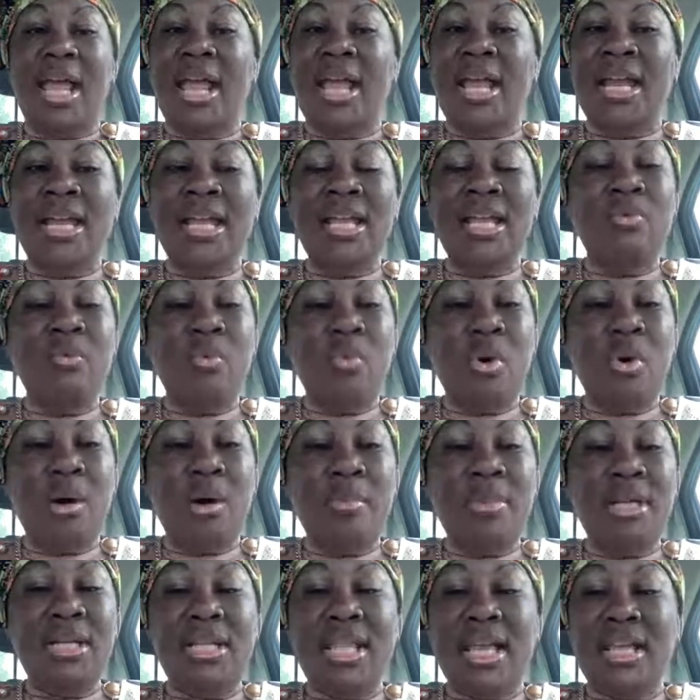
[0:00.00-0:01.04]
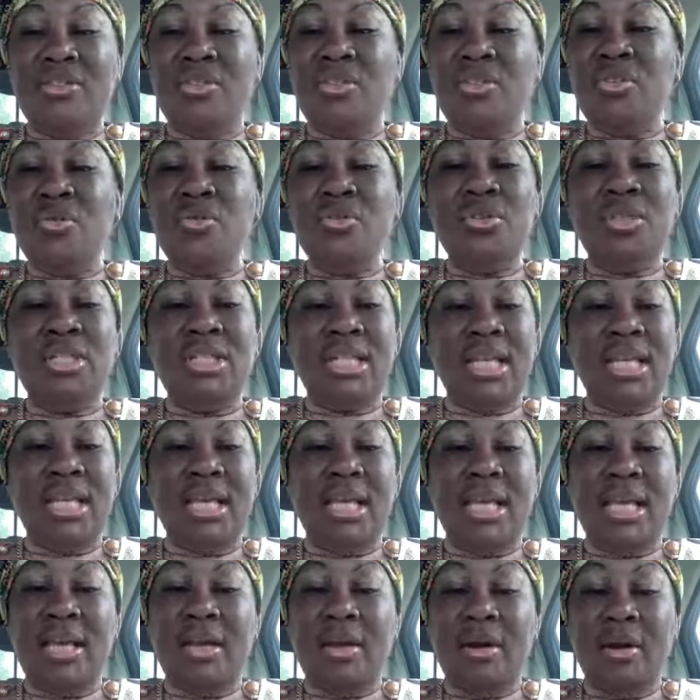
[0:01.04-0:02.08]
Any woman that you see
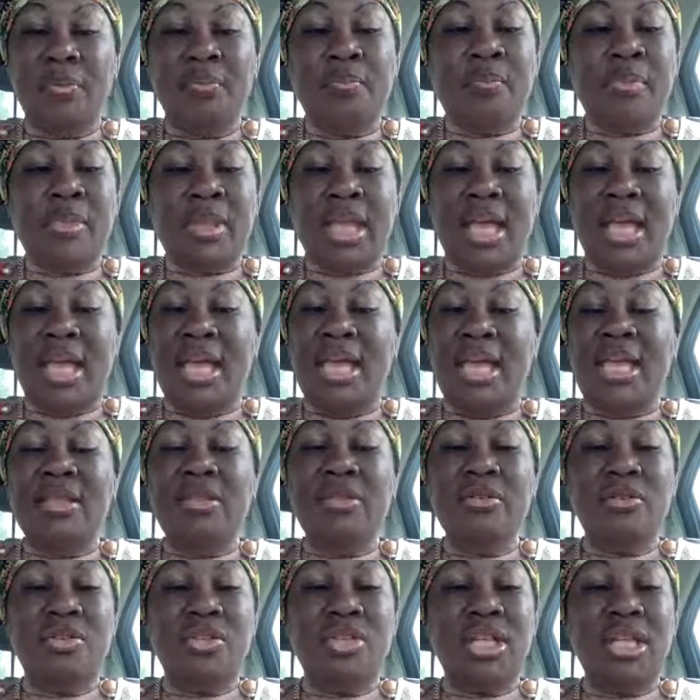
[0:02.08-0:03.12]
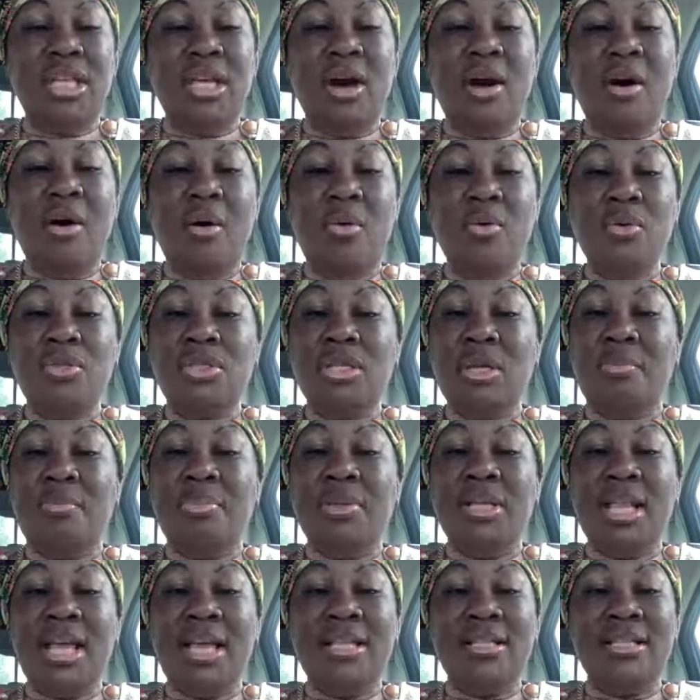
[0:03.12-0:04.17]
here, either she holds a
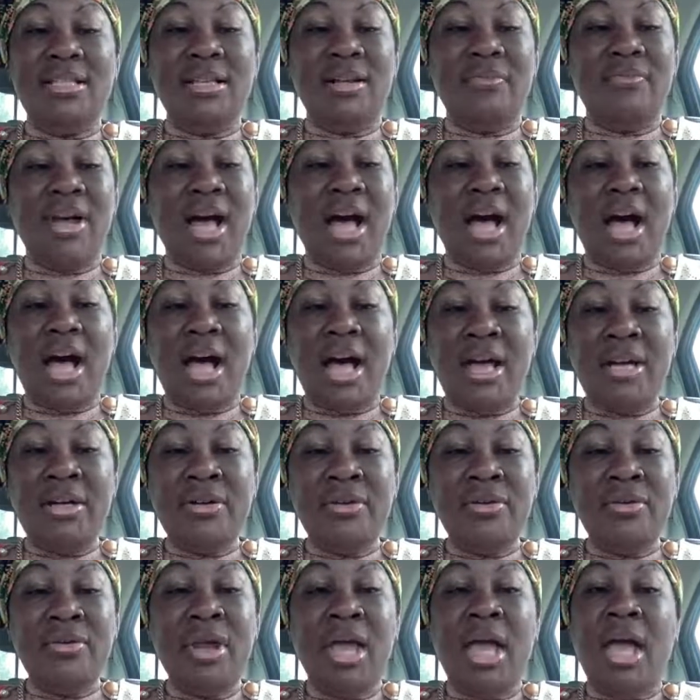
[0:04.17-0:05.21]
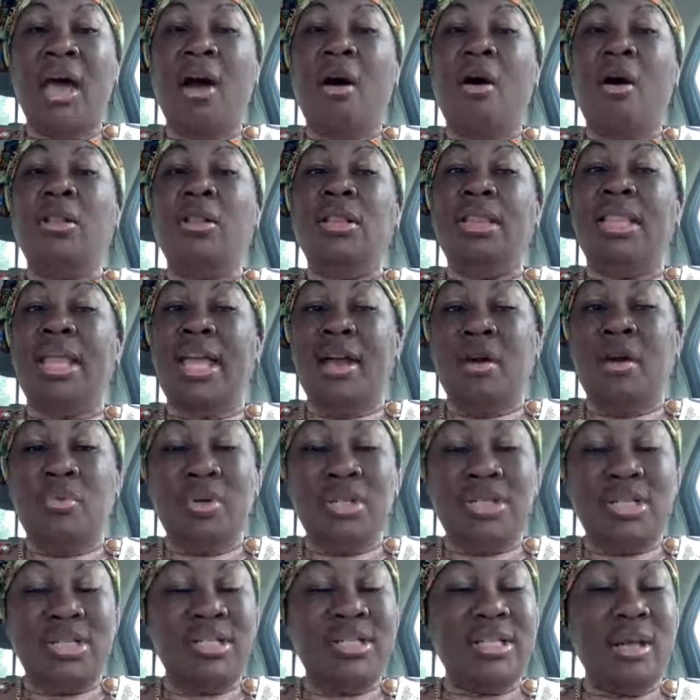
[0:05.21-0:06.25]
place of honor, there
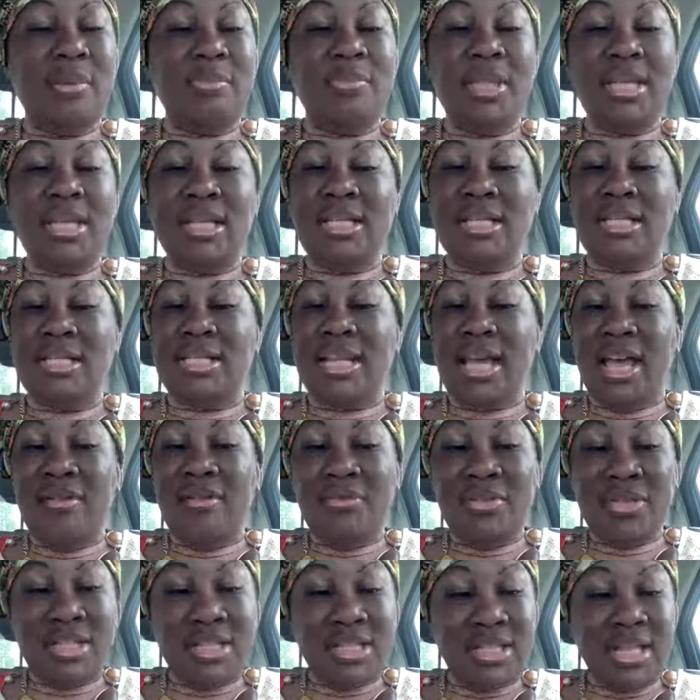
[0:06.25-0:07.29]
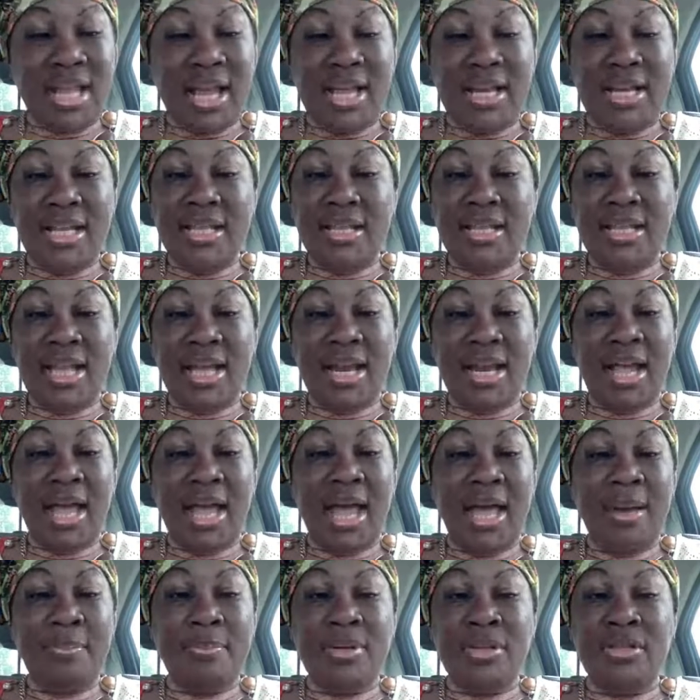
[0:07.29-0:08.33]
was something devastating that
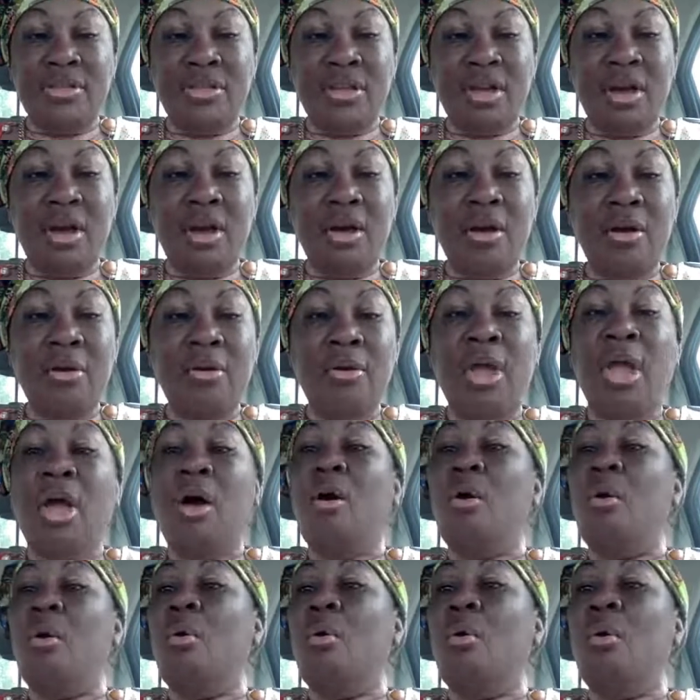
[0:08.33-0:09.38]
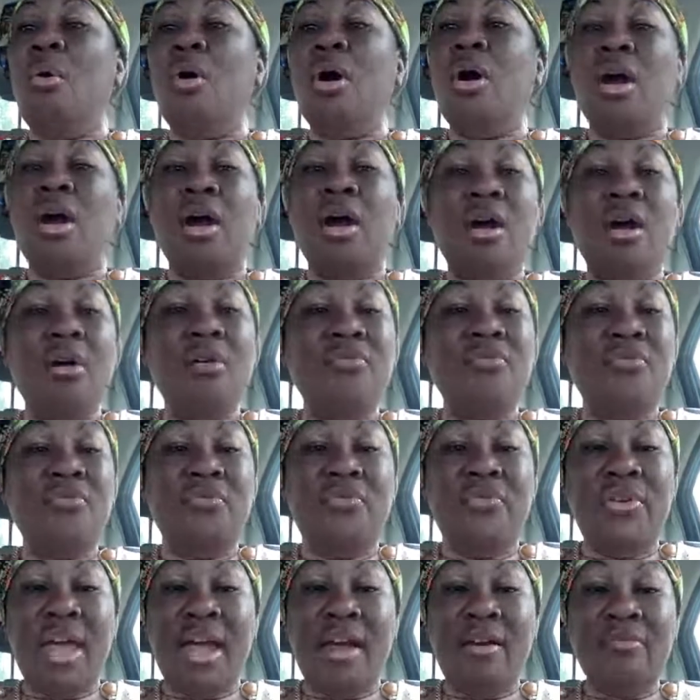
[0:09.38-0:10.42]
happened to her, or her
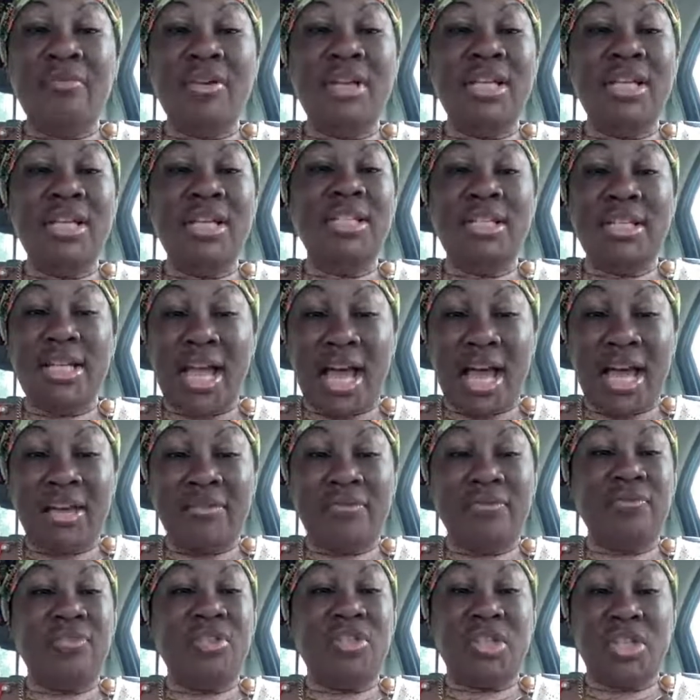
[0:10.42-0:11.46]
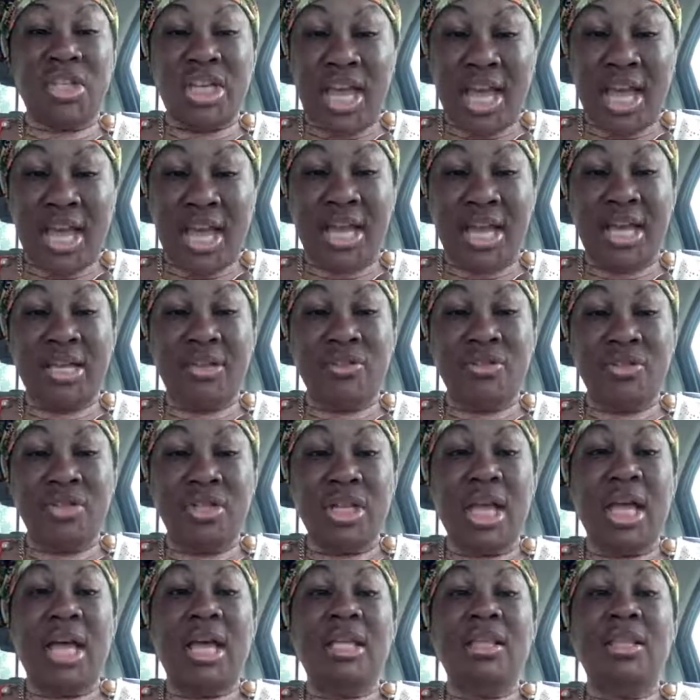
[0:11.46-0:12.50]
very life changed
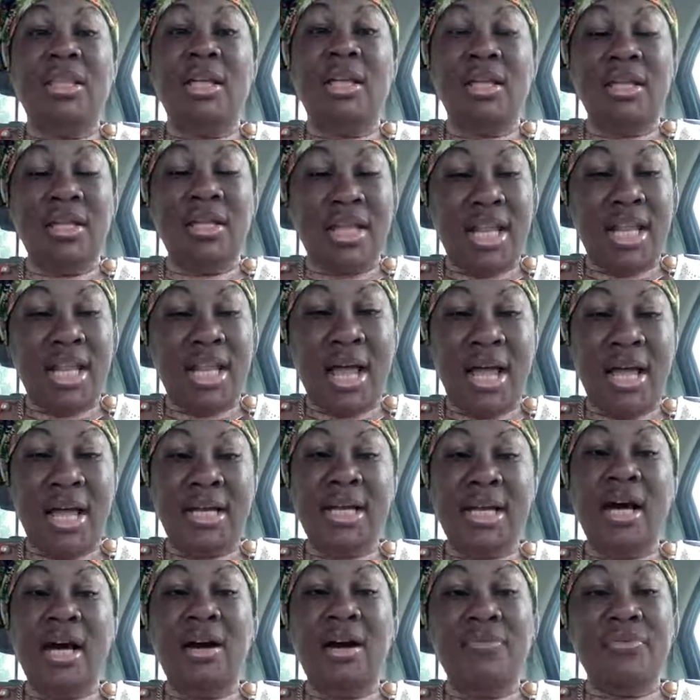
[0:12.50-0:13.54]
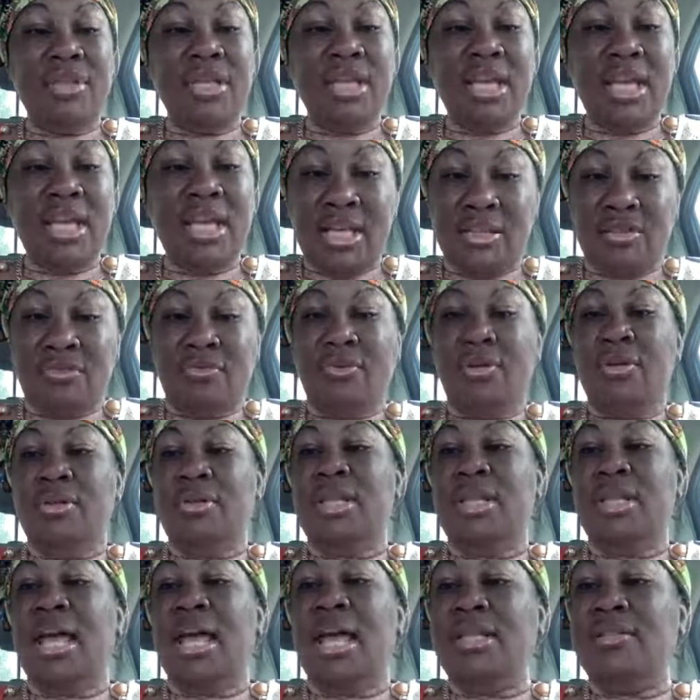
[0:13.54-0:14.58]
the line of the
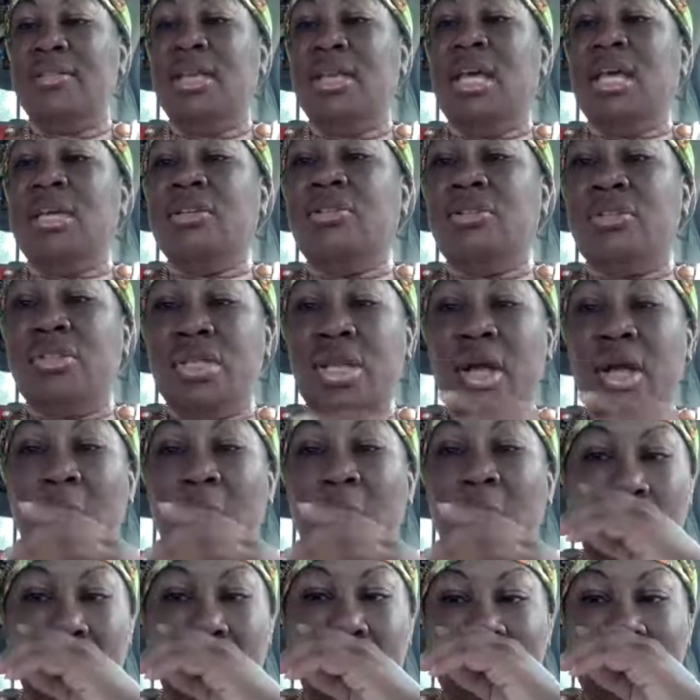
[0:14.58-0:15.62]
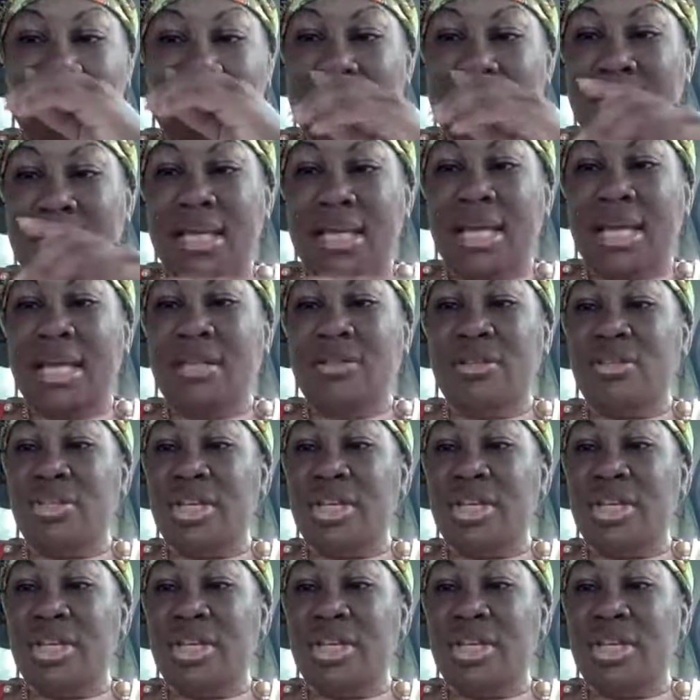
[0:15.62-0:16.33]
Israelites. So we see in